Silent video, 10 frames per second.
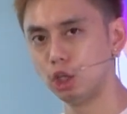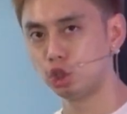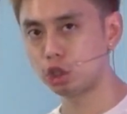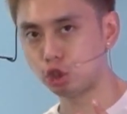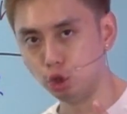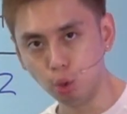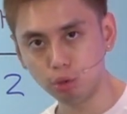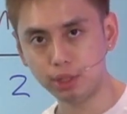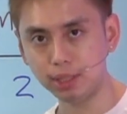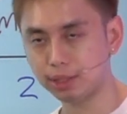just
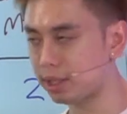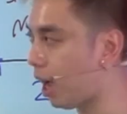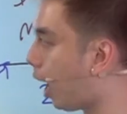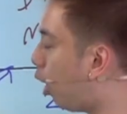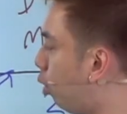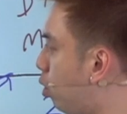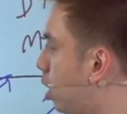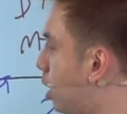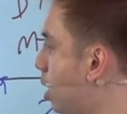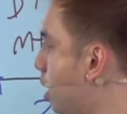notice how
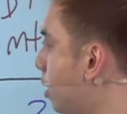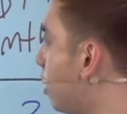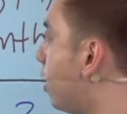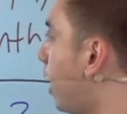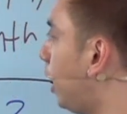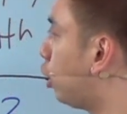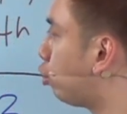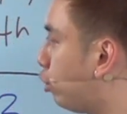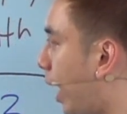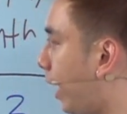they
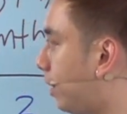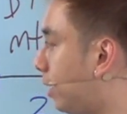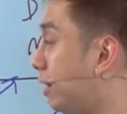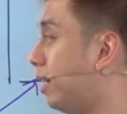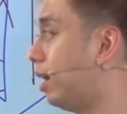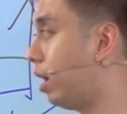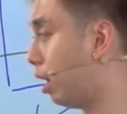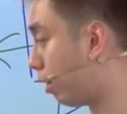created a